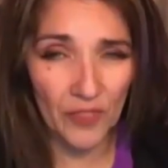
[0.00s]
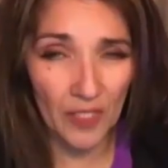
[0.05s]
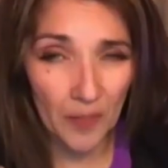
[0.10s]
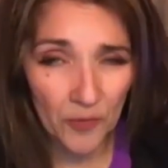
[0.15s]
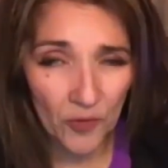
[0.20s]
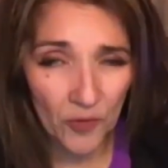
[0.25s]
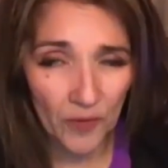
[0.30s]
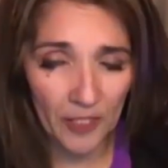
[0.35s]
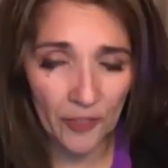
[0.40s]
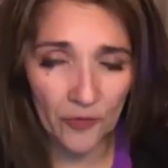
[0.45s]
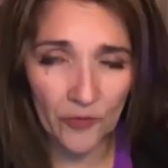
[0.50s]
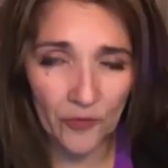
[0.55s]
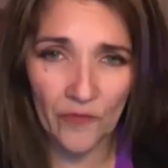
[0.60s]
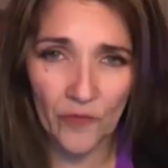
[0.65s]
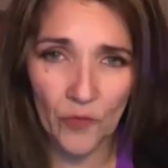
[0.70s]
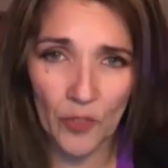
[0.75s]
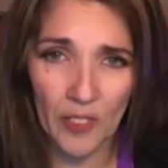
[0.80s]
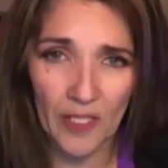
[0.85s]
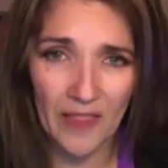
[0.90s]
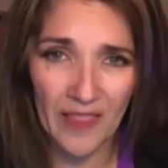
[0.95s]
up to
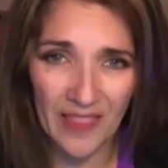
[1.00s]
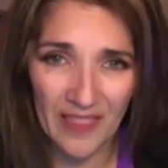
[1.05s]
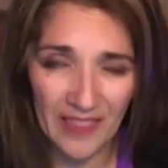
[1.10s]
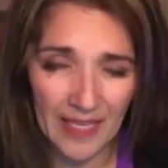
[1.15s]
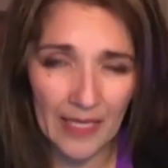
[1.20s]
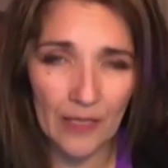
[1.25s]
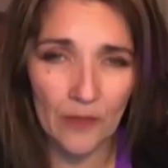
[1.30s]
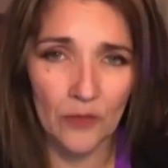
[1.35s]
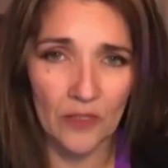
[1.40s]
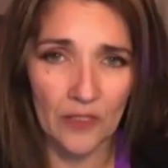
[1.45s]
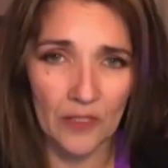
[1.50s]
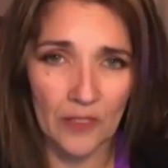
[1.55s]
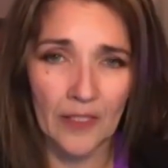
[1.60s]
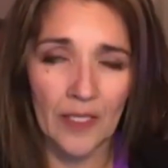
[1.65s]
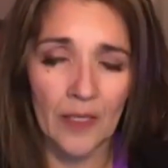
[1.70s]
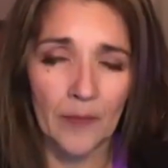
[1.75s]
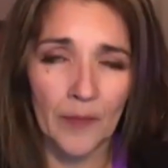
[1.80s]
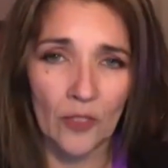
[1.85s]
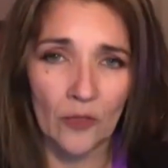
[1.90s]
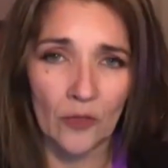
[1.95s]
140,000
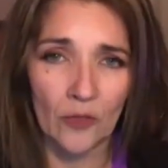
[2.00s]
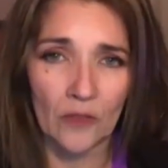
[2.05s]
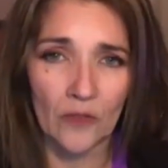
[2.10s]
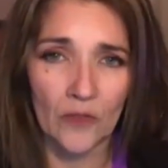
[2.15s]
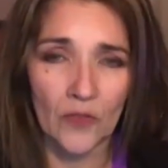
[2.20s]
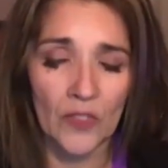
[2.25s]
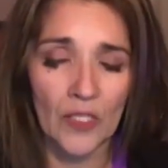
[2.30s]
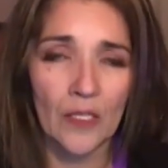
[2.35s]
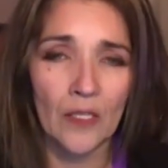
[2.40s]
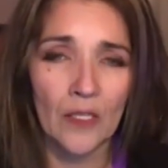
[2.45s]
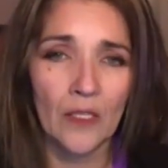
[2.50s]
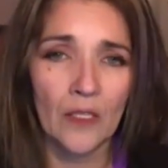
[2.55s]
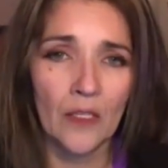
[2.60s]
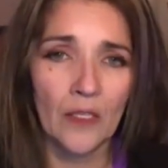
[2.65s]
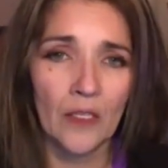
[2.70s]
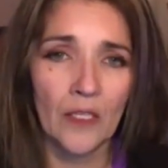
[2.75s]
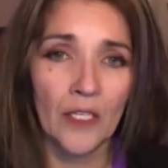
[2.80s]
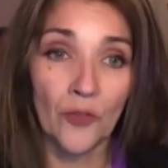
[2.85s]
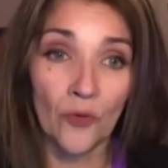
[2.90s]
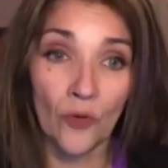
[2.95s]
chemicals
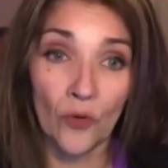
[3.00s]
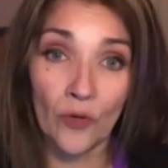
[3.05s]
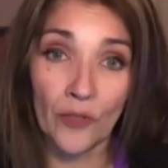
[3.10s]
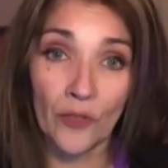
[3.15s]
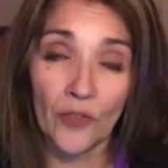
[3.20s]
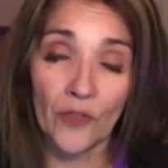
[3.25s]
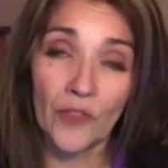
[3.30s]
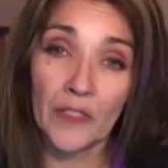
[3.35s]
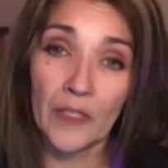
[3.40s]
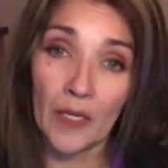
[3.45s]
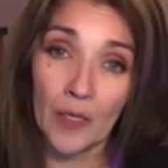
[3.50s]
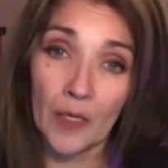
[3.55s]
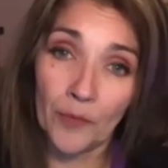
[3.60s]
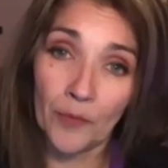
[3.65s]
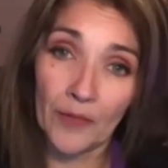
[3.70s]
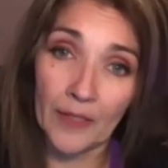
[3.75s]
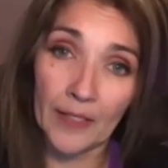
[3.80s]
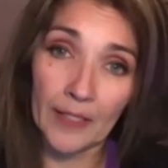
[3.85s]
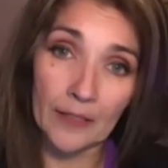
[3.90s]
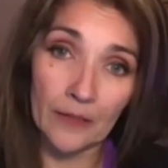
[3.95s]
in order to
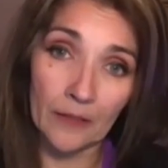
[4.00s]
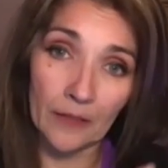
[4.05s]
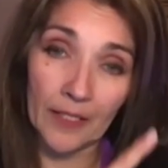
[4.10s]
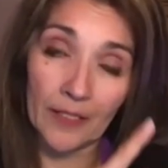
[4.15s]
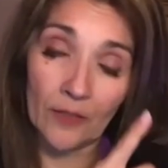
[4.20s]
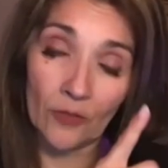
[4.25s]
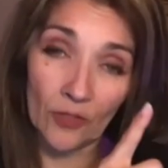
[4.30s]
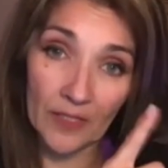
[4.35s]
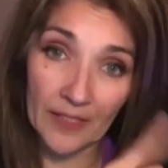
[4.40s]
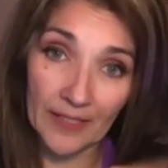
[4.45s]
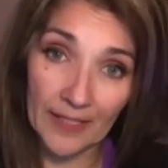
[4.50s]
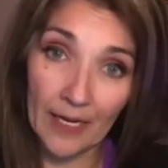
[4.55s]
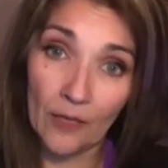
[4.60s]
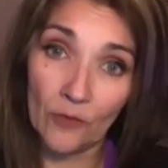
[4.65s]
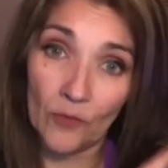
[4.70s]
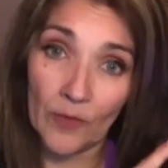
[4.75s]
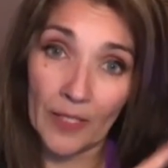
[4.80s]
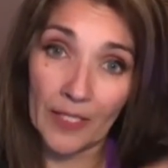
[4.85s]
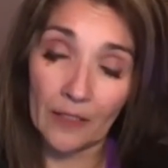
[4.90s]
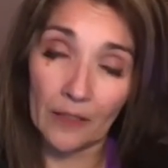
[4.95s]
upregulate or
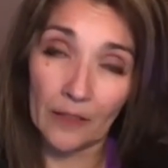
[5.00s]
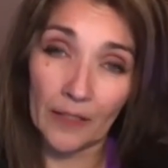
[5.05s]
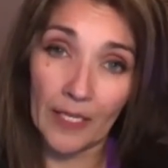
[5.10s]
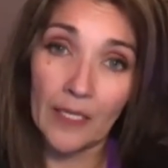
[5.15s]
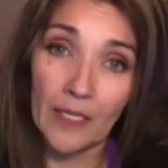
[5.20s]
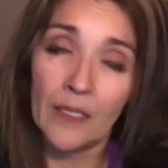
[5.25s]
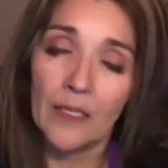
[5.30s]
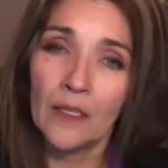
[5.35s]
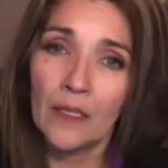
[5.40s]
downregulate